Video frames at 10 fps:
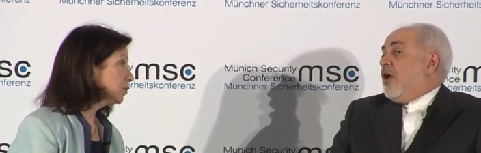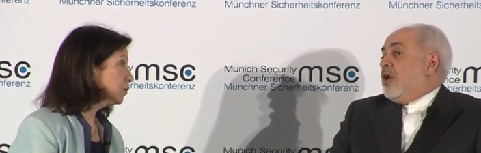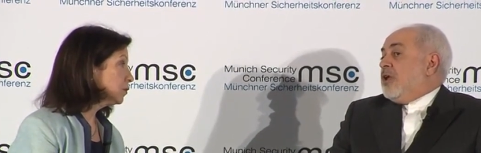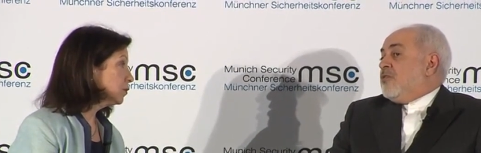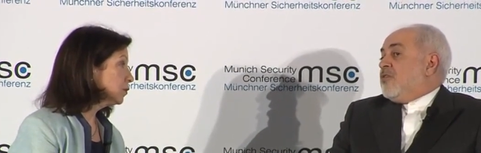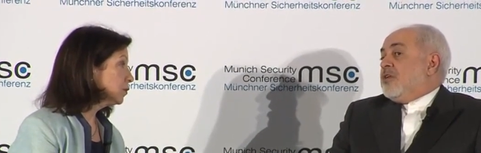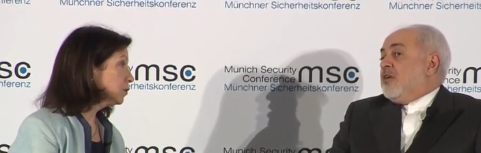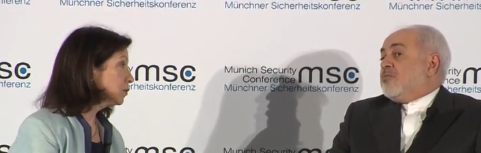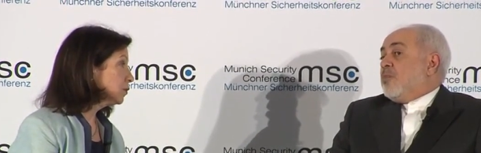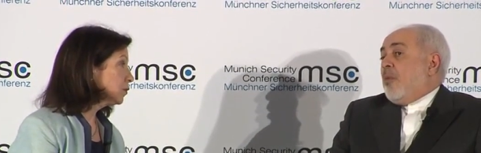Speaker 1: Iranian
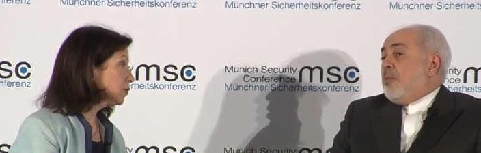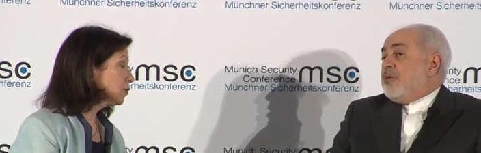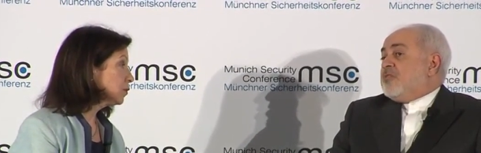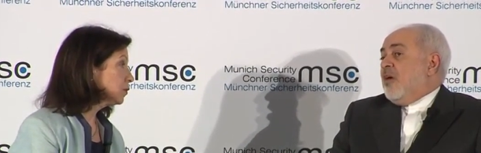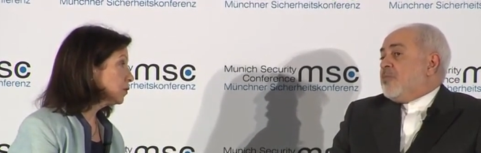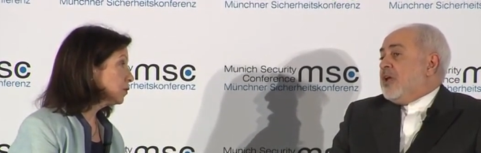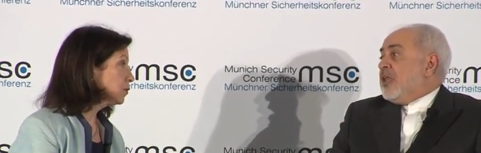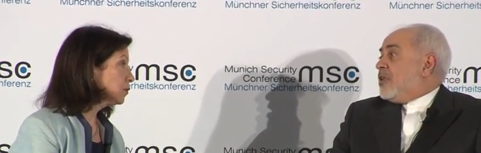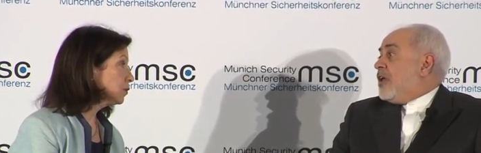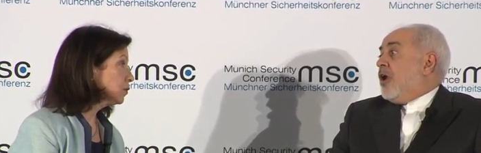cities. Probably something
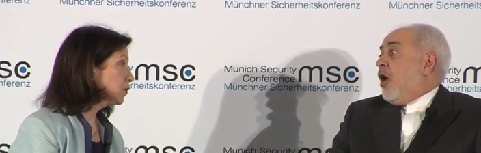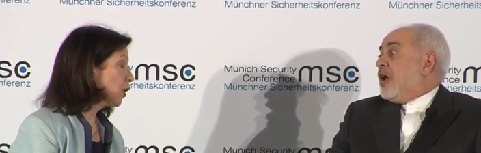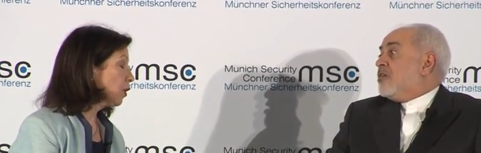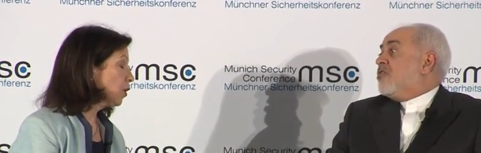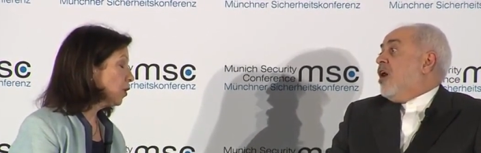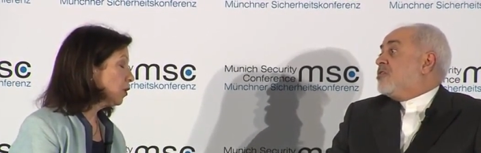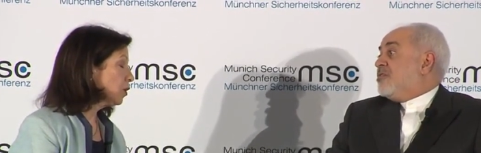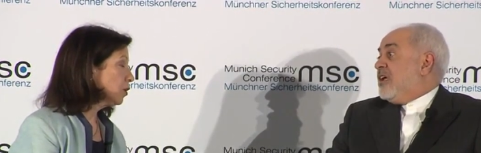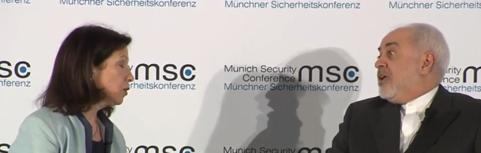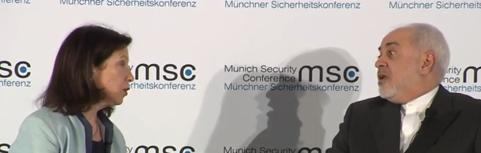that Iraq has not
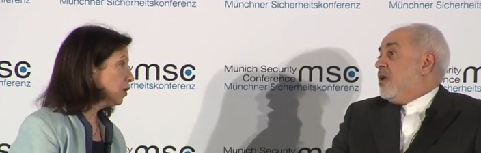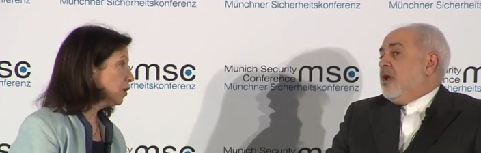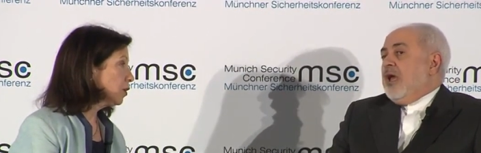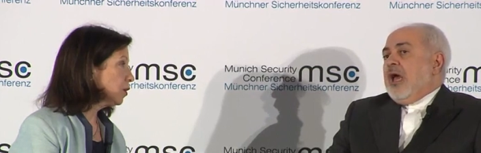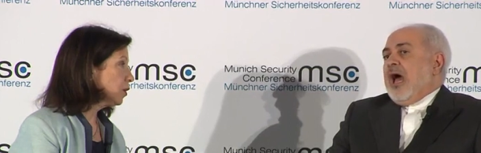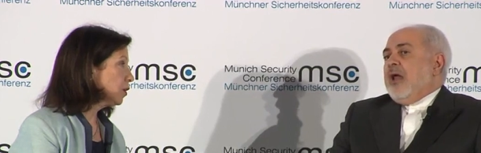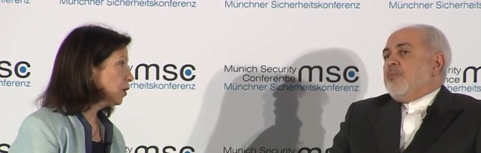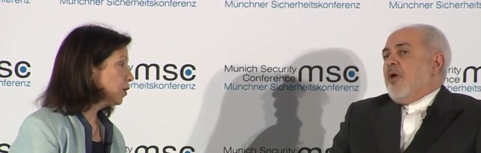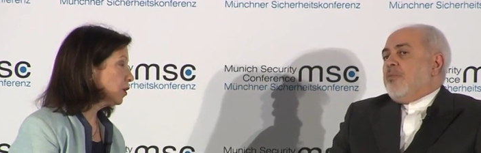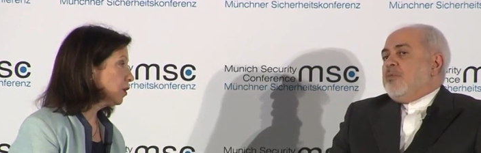seen
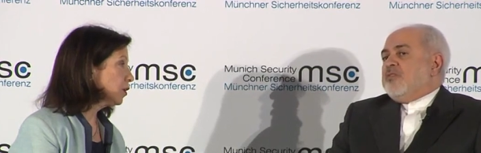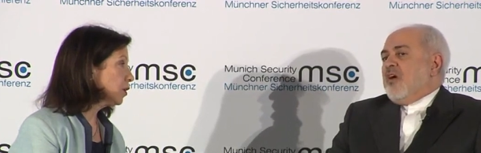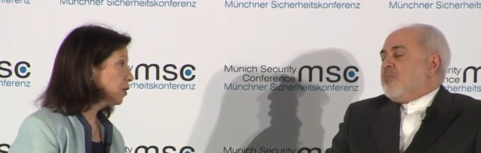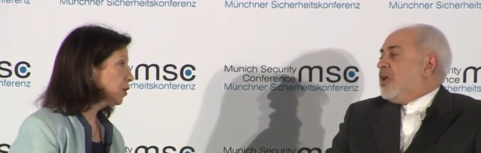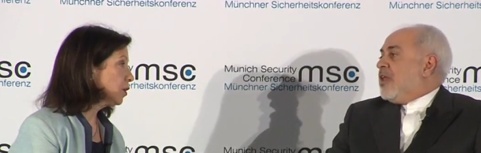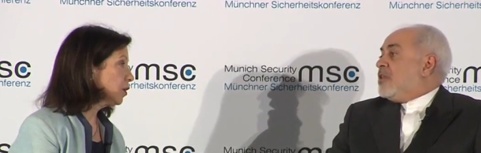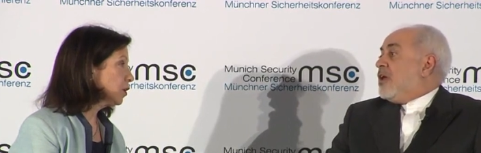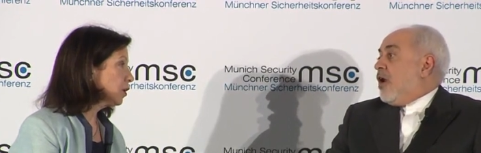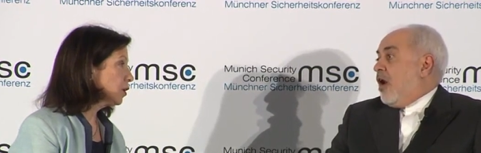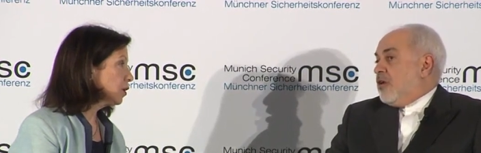and probably something that
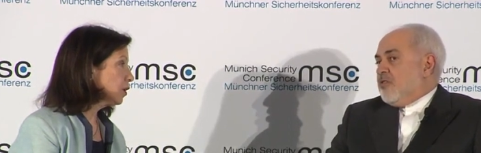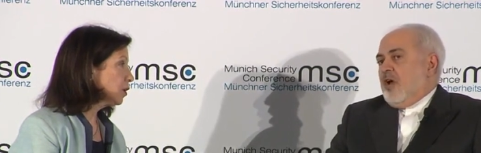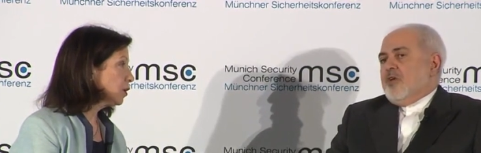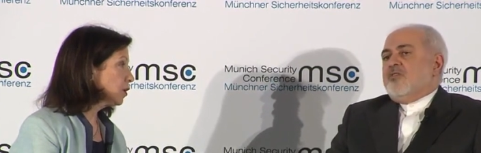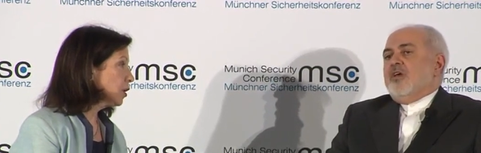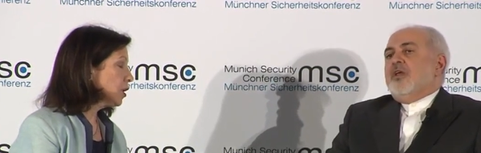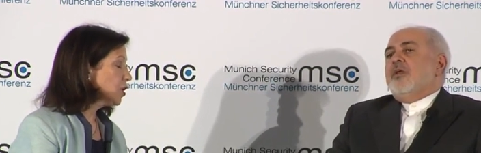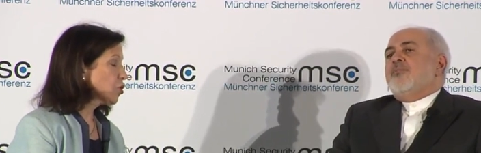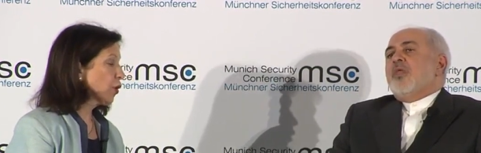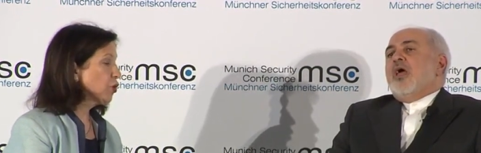Iran has not seen.
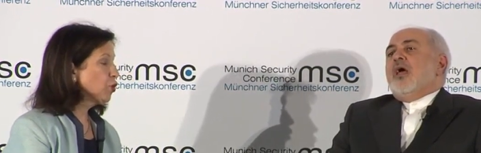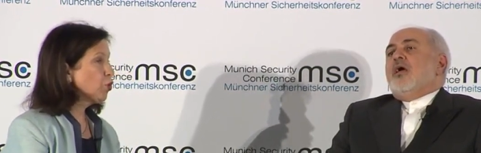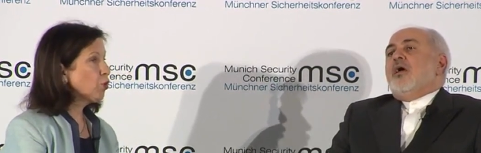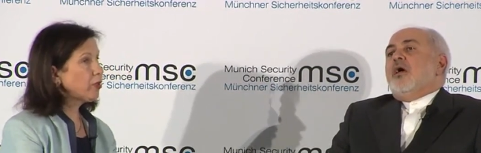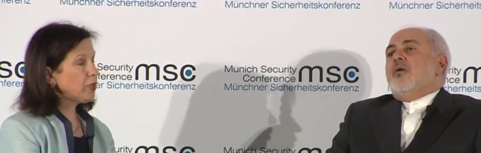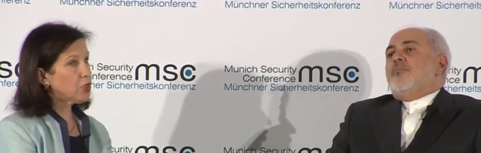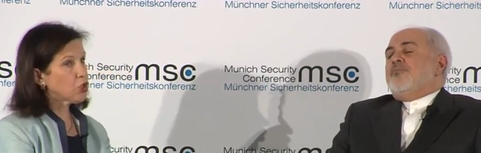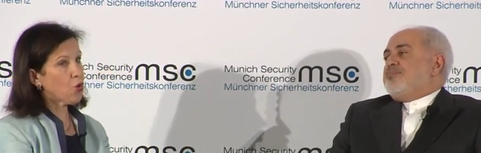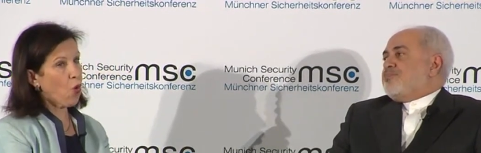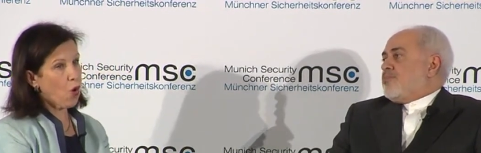
Speaker 2: So are you,
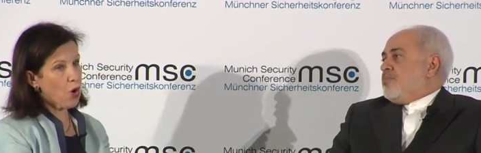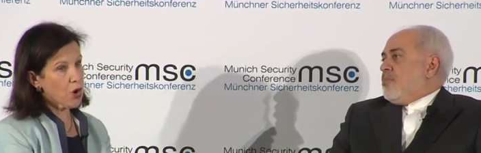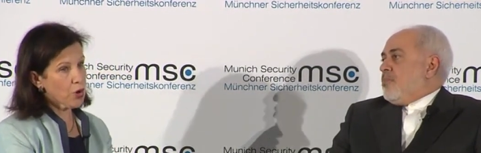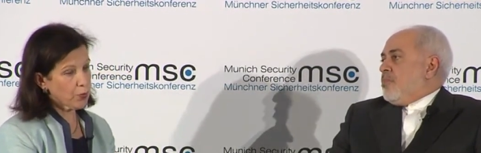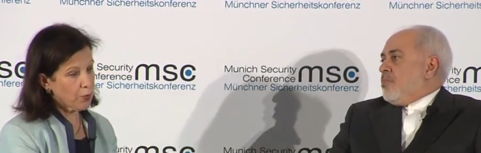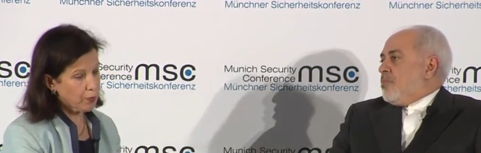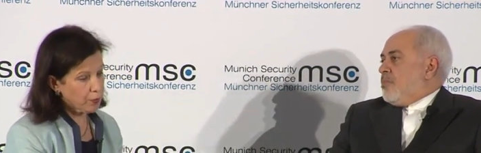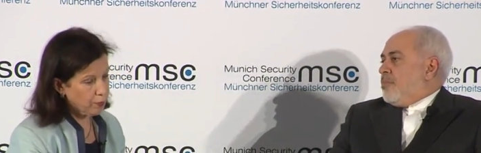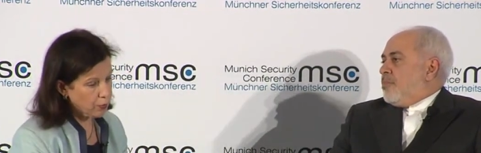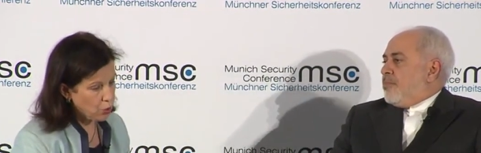is your,
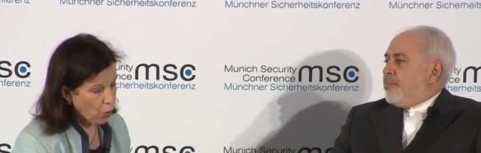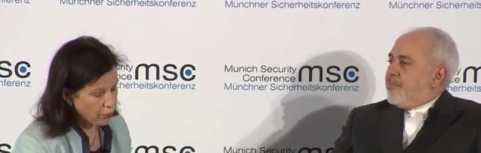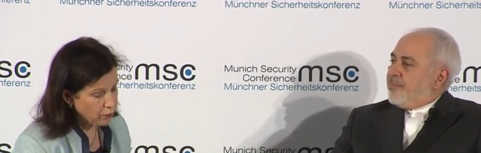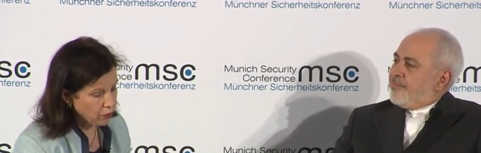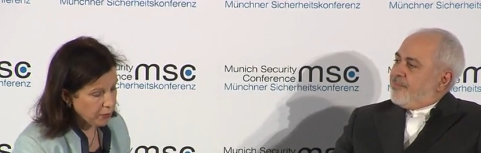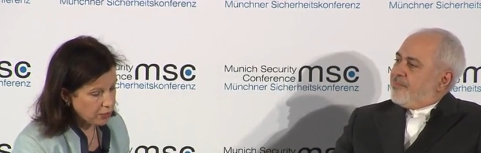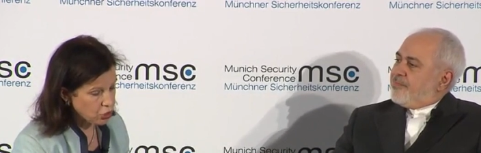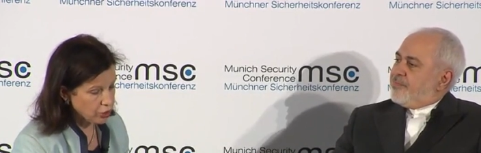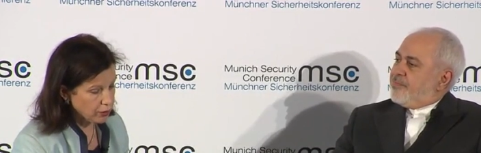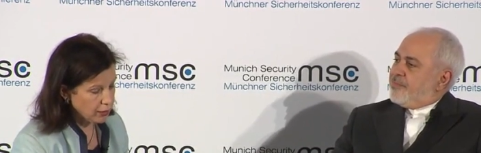your
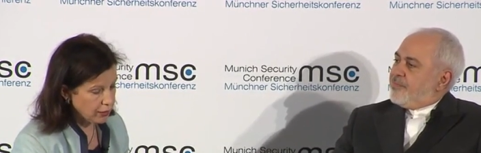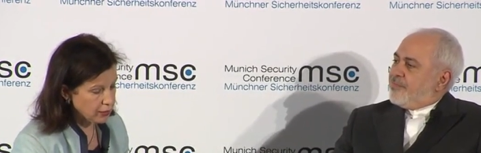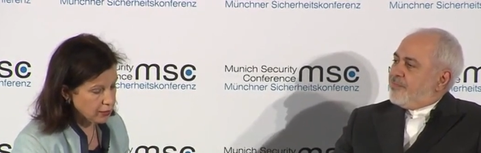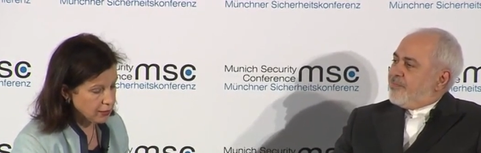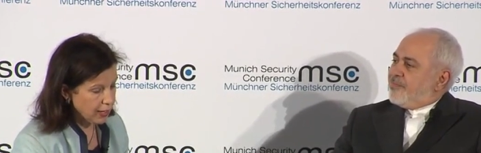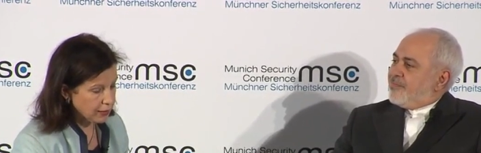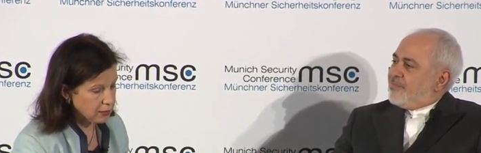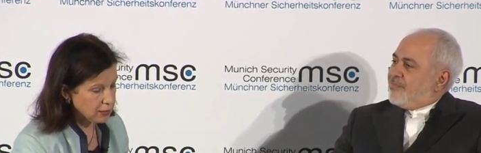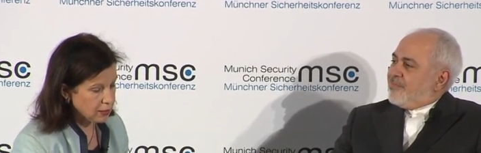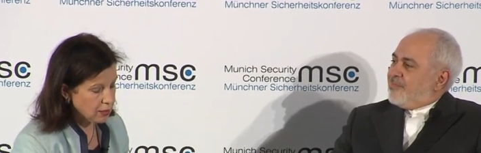information is
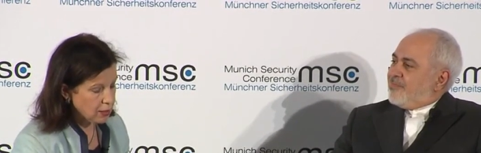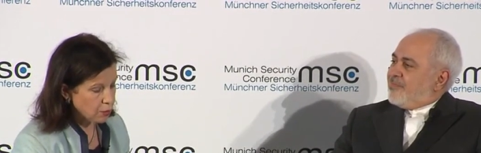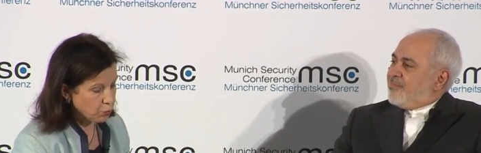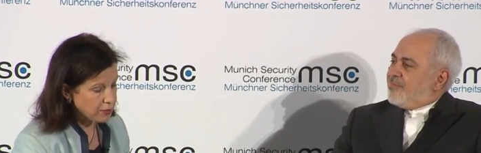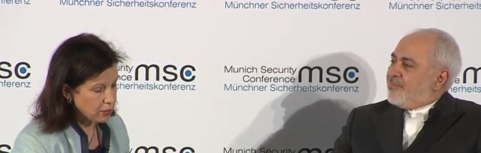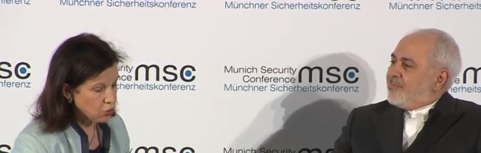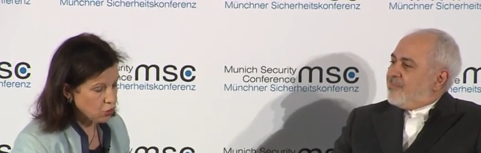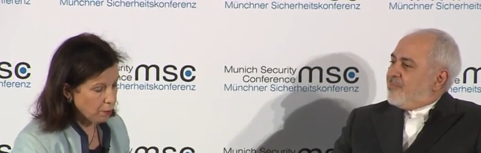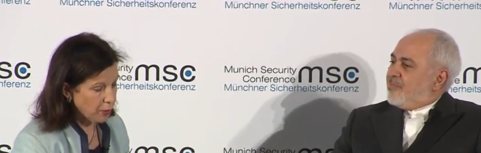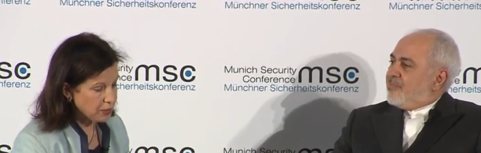that President
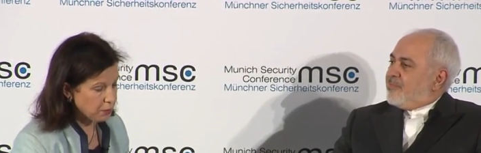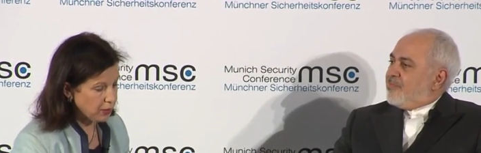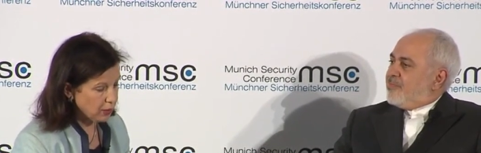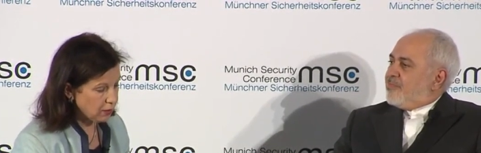Trump has been